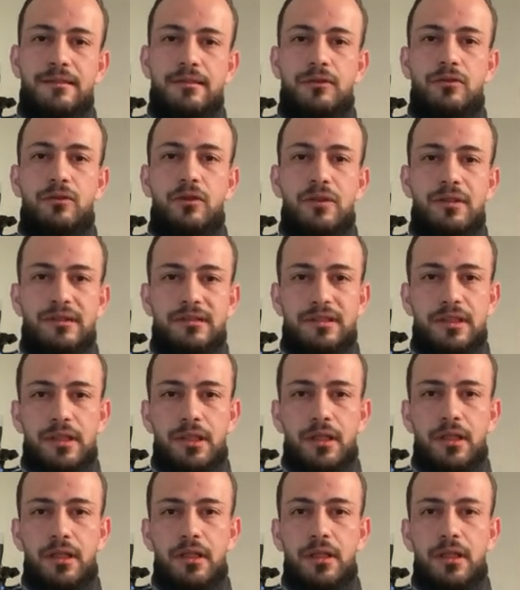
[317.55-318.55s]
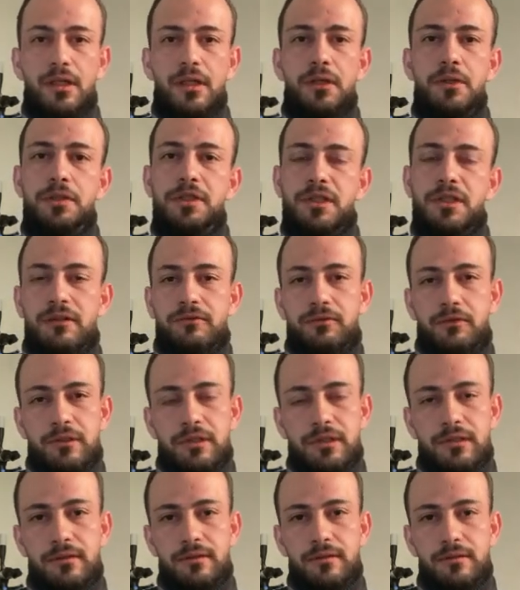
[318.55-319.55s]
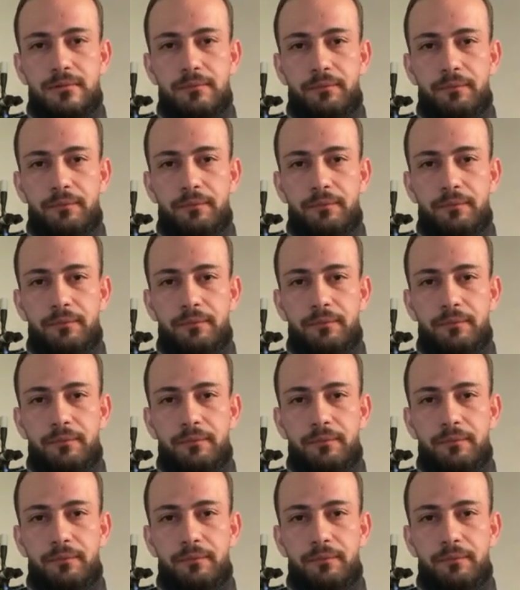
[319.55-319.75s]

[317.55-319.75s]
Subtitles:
toxic, you should avoid it.